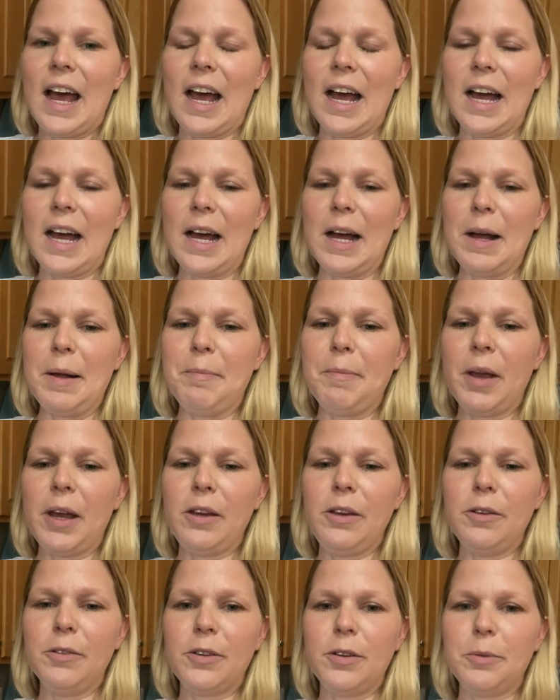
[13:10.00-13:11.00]

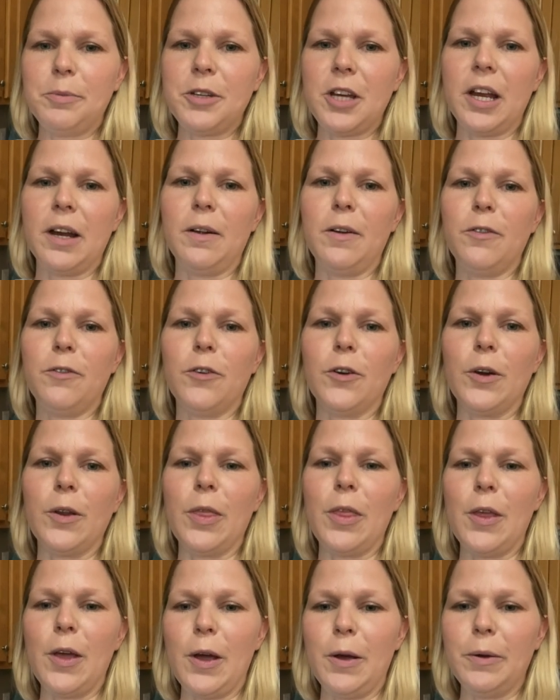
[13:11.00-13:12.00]
YouTube channel for
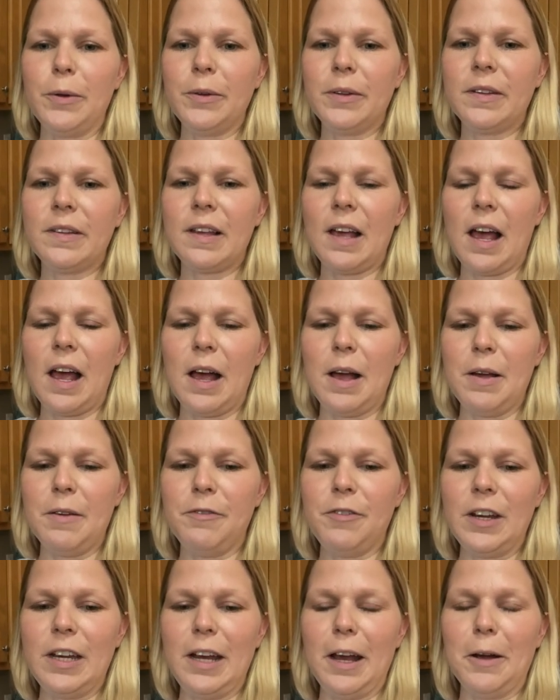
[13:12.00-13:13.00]
those
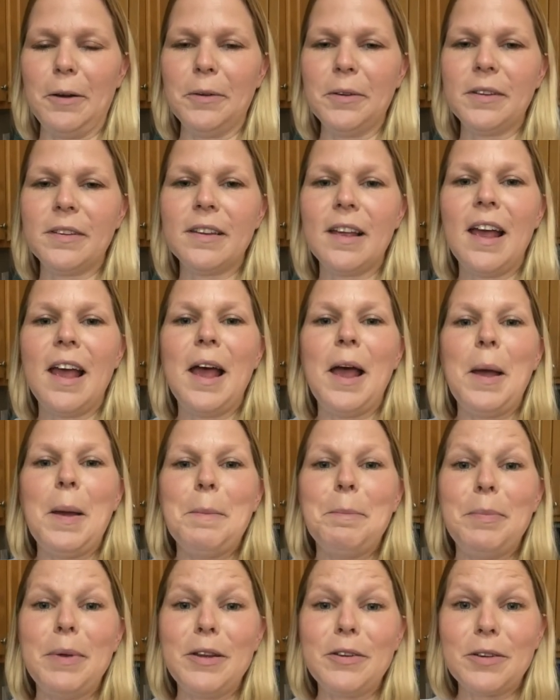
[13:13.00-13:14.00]
videos.
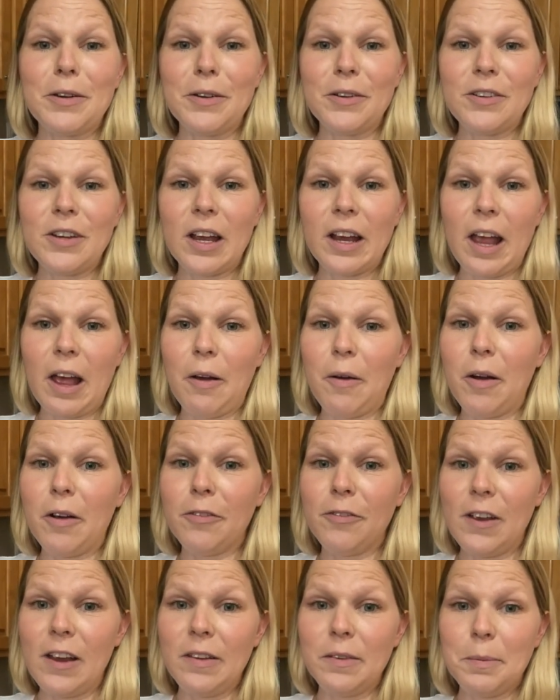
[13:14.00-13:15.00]
Be sure to check out our
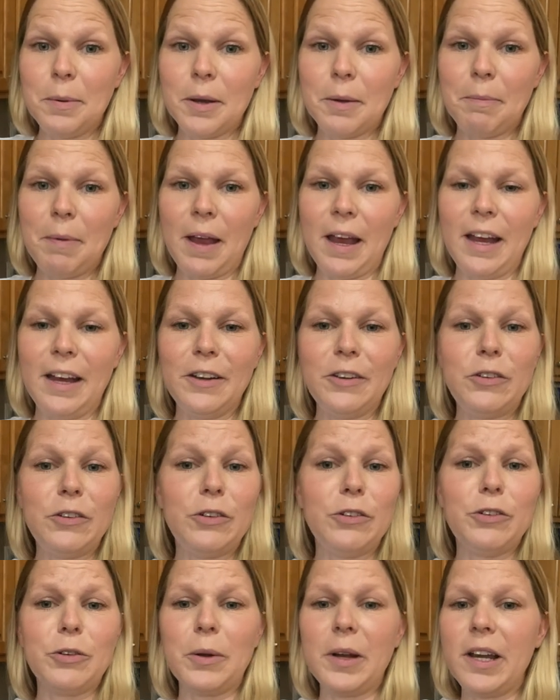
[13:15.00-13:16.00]
Facebook page.
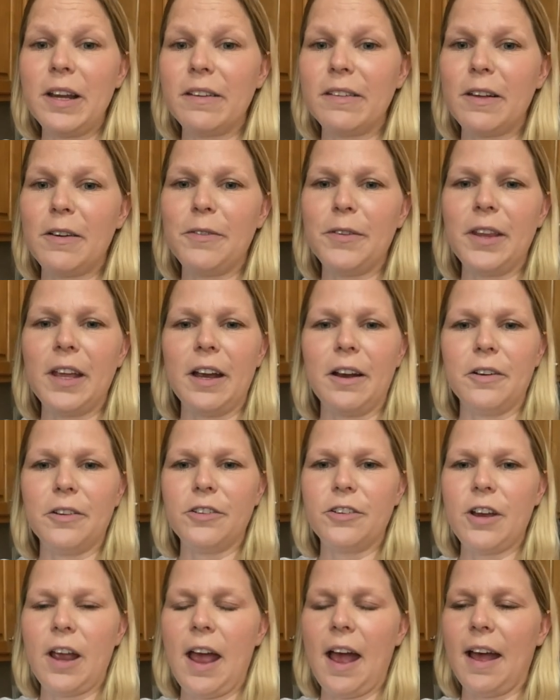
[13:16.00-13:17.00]
Join us over there,
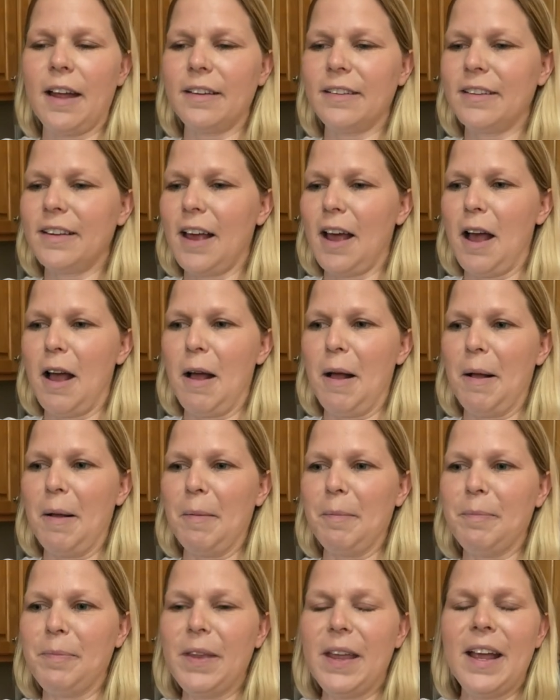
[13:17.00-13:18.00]
chat.
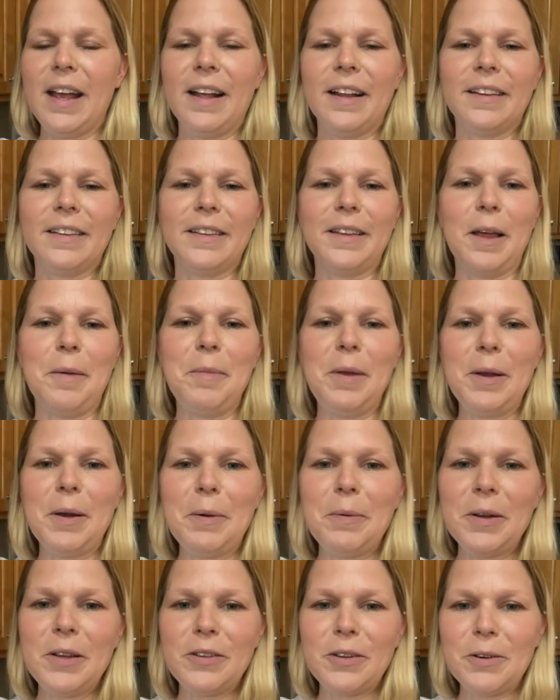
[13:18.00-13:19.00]
Let me
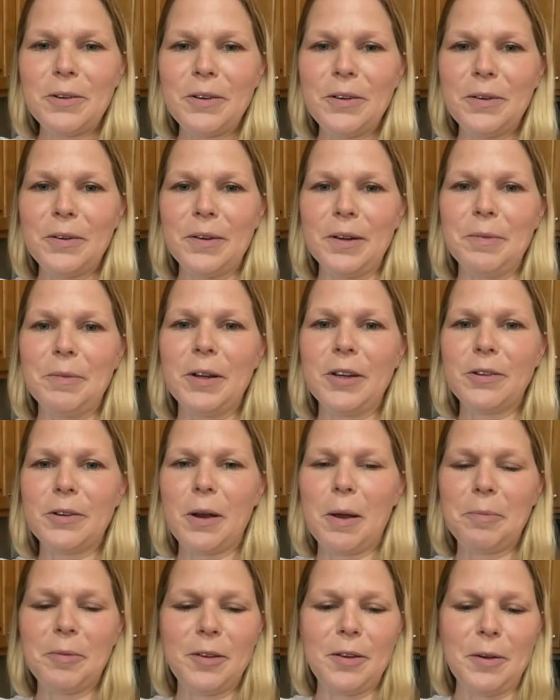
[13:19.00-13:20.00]
know what you're doing, what
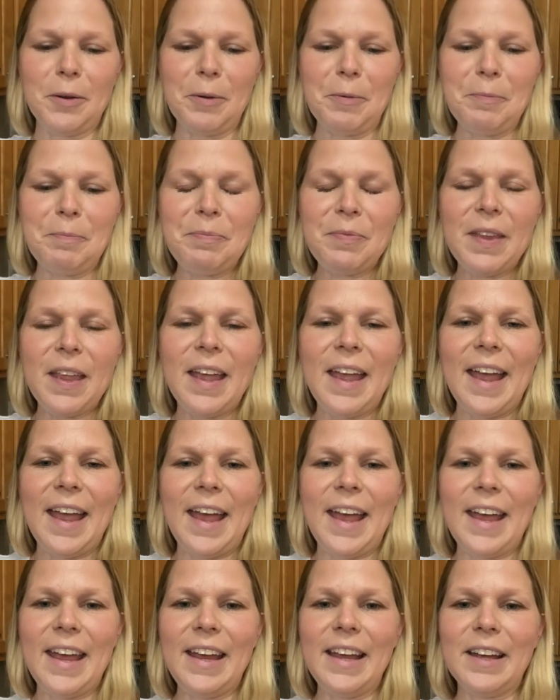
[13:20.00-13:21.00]
you're up to.
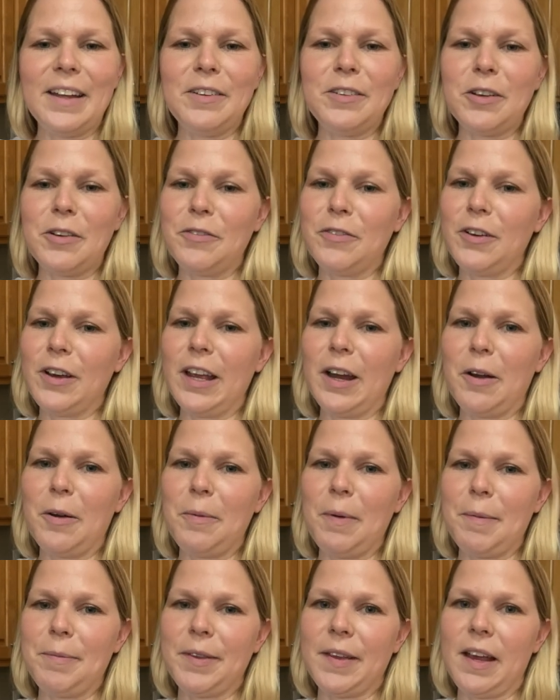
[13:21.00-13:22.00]
And don't forget our
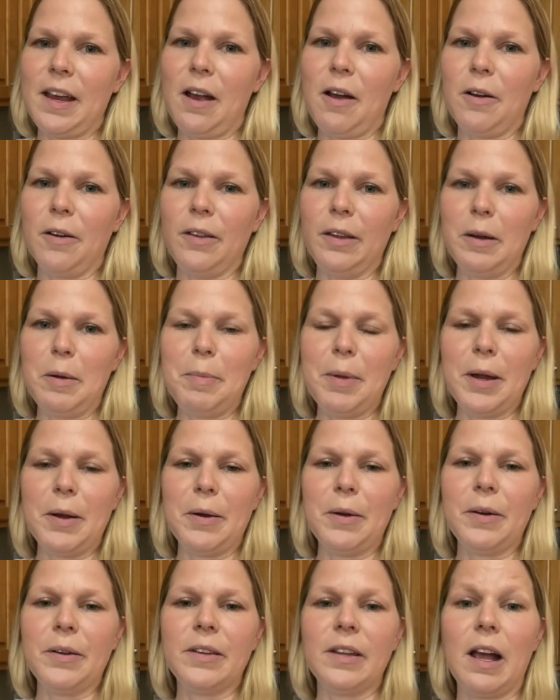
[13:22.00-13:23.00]
website,
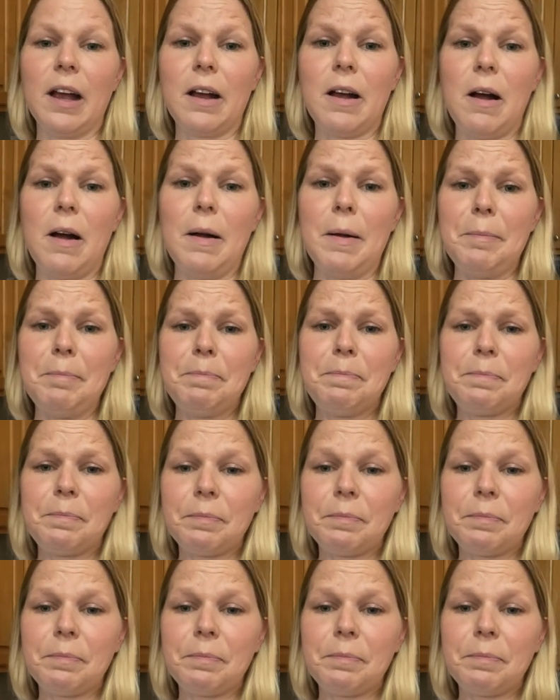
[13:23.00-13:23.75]
ourlittlebitoferarth.com.